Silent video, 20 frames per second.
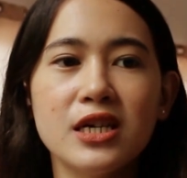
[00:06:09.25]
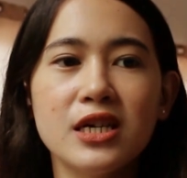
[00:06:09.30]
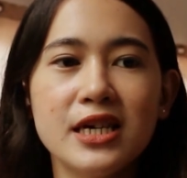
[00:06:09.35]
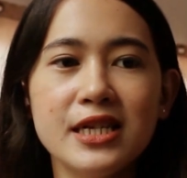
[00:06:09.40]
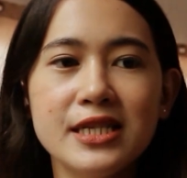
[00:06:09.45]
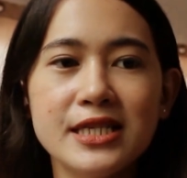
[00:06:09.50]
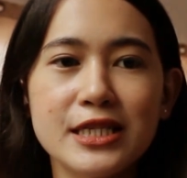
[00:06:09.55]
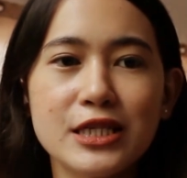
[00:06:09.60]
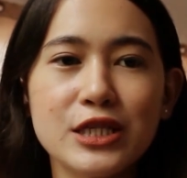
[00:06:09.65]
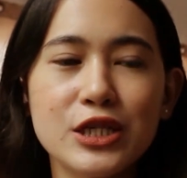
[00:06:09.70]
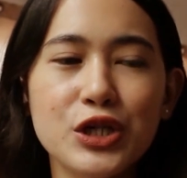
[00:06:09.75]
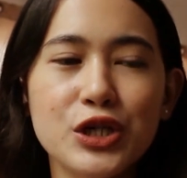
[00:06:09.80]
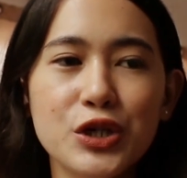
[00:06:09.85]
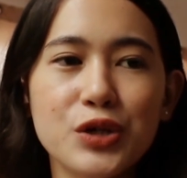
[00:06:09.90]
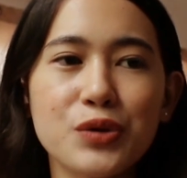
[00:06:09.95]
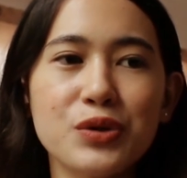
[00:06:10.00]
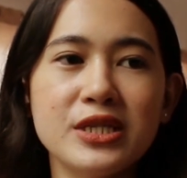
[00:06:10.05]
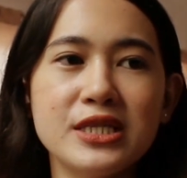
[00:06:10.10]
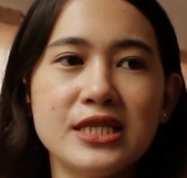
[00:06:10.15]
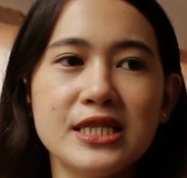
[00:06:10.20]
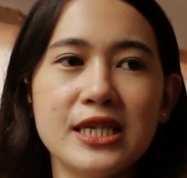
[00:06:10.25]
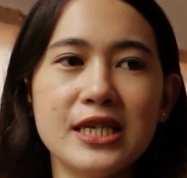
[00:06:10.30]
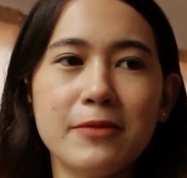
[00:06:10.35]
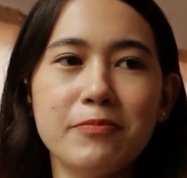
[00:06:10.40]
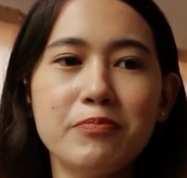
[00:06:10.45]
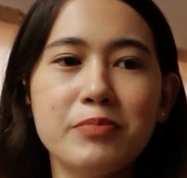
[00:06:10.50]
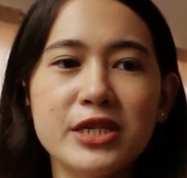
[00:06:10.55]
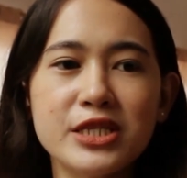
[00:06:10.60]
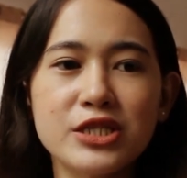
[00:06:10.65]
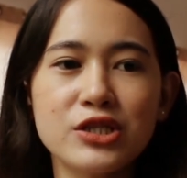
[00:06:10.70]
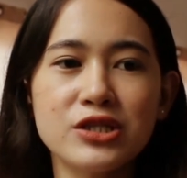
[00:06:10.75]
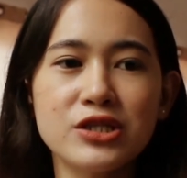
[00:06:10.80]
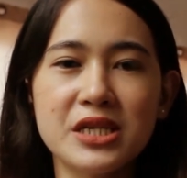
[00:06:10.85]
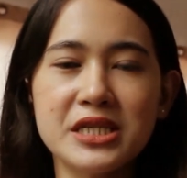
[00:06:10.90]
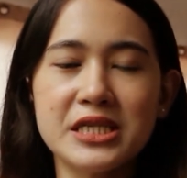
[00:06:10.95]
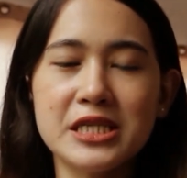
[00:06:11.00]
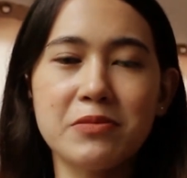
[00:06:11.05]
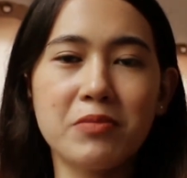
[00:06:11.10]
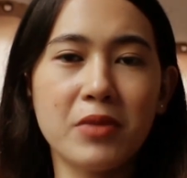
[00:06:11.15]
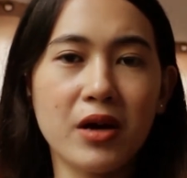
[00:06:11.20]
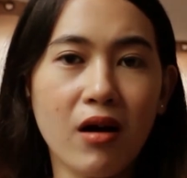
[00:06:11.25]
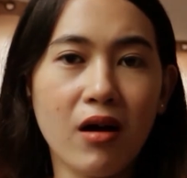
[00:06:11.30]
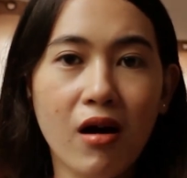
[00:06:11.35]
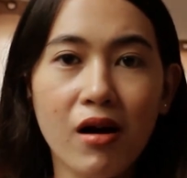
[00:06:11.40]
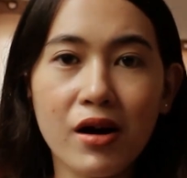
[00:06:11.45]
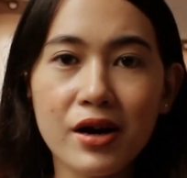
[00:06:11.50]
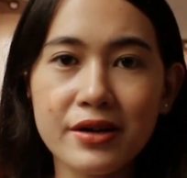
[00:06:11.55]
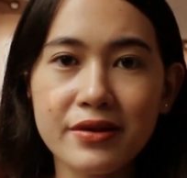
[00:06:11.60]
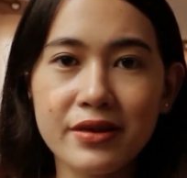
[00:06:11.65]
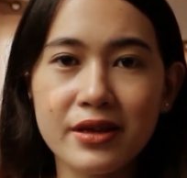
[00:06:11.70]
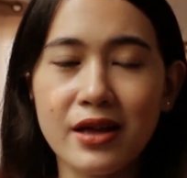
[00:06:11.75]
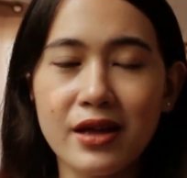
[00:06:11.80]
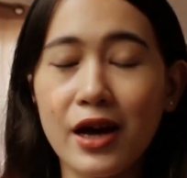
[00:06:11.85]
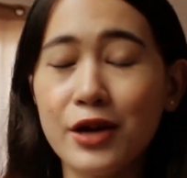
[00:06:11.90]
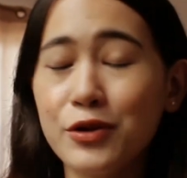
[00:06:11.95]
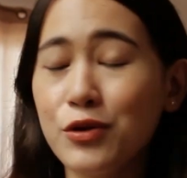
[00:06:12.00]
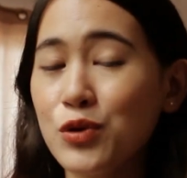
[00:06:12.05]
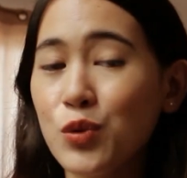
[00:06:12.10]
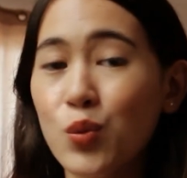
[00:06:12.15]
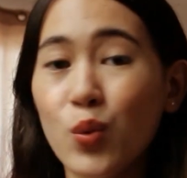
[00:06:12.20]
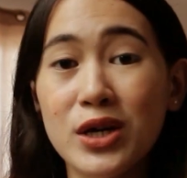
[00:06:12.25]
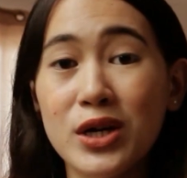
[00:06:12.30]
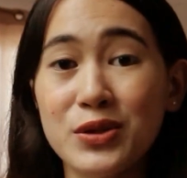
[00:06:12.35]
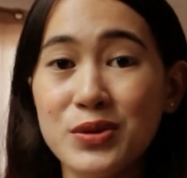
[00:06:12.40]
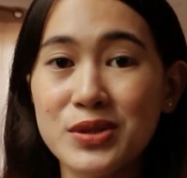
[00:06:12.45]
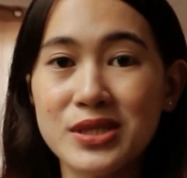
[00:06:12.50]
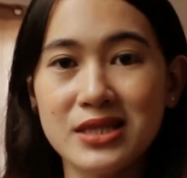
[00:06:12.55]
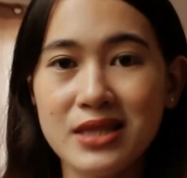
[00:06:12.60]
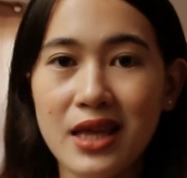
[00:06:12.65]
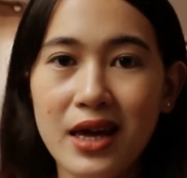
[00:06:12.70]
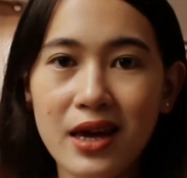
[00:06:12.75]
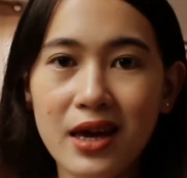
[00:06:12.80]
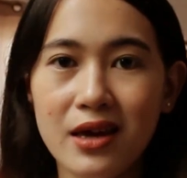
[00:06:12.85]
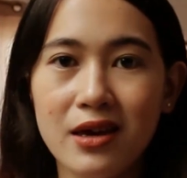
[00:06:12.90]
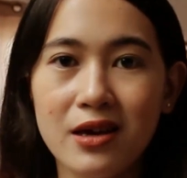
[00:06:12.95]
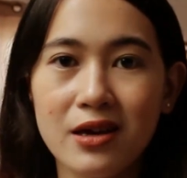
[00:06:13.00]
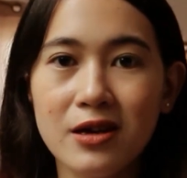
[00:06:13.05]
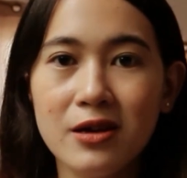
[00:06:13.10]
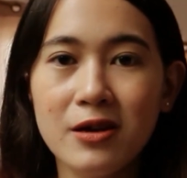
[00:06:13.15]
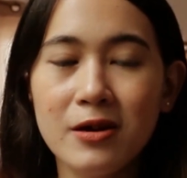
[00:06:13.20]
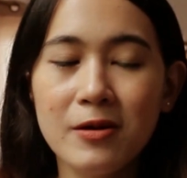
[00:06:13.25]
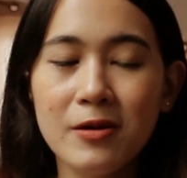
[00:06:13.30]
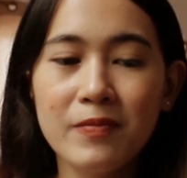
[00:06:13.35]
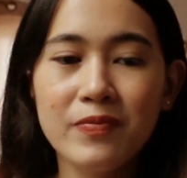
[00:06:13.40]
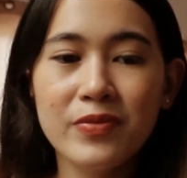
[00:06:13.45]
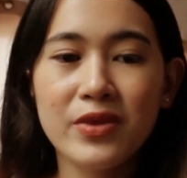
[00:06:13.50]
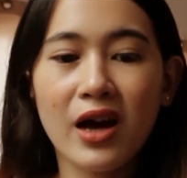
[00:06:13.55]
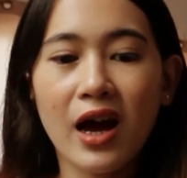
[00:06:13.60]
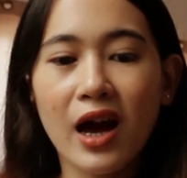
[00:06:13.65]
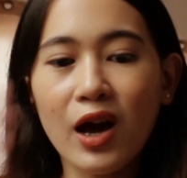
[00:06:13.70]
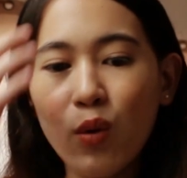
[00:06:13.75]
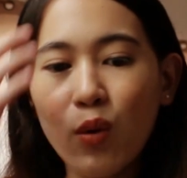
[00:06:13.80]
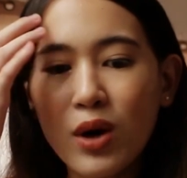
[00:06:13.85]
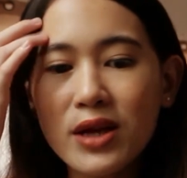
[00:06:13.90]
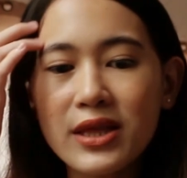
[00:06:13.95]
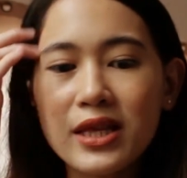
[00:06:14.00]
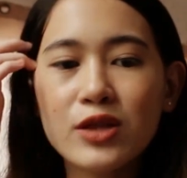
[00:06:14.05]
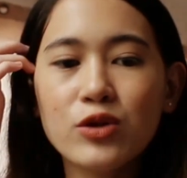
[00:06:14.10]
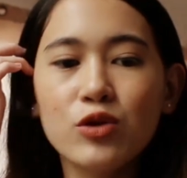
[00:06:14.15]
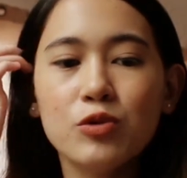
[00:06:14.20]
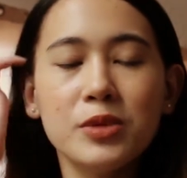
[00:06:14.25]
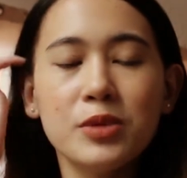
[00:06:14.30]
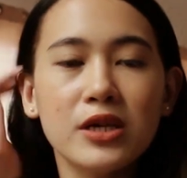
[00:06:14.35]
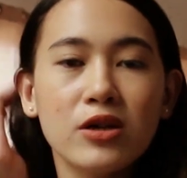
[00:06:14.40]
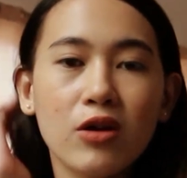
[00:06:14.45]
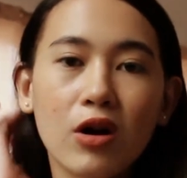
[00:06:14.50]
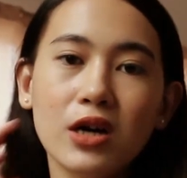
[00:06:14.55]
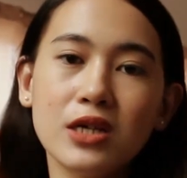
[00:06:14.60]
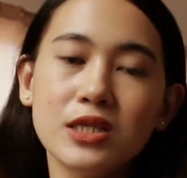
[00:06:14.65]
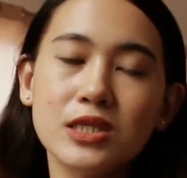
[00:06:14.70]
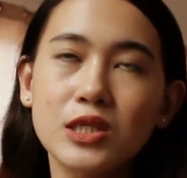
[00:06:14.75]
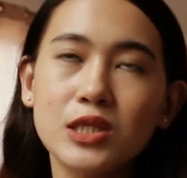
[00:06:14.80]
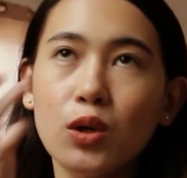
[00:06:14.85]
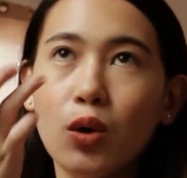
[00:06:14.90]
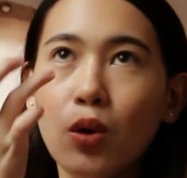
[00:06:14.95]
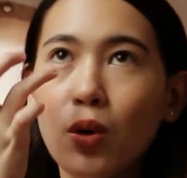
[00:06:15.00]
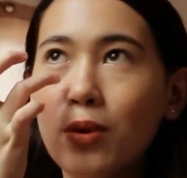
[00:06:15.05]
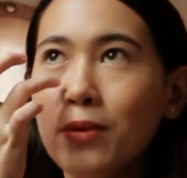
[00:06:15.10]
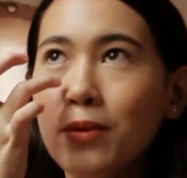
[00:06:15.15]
insecurity, and bitterness in my heart that I don't want to stay. I want it to be gone. So